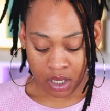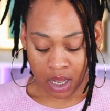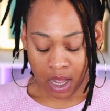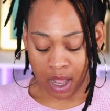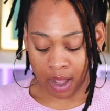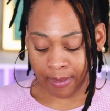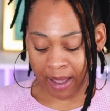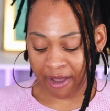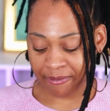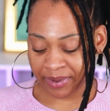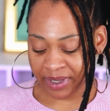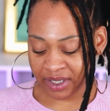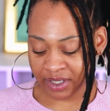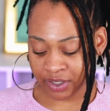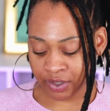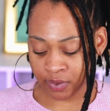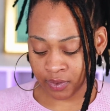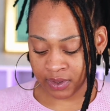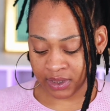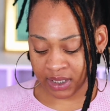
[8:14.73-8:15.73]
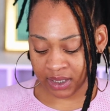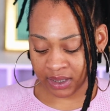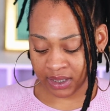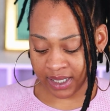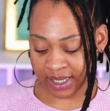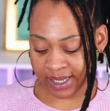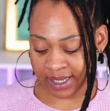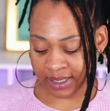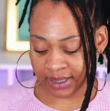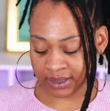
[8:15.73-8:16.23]
I've been using
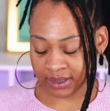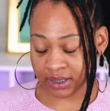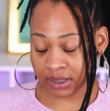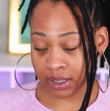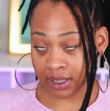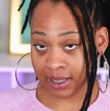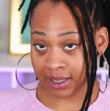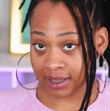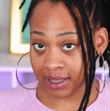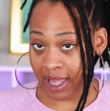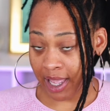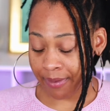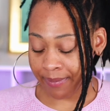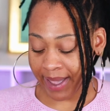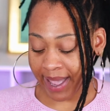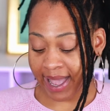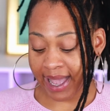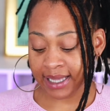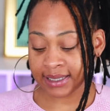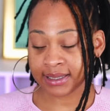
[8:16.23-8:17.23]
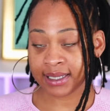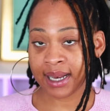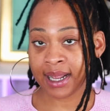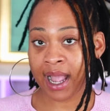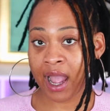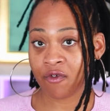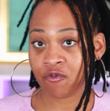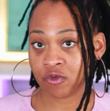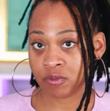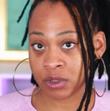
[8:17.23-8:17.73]
this clay mask that I
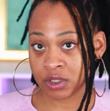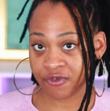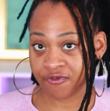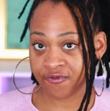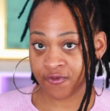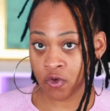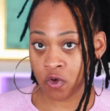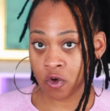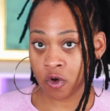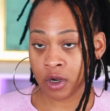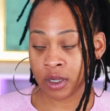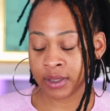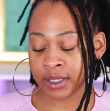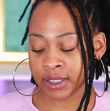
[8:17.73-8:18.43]
got from Sephora.